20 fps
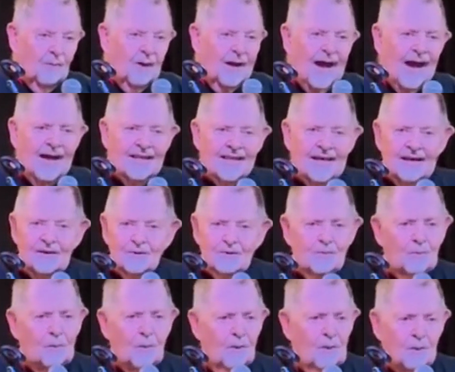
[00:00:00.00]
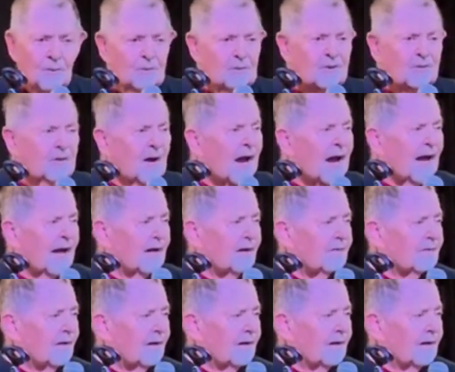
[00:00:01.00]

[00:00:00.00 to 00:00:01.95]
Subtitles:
we had that. It was fine.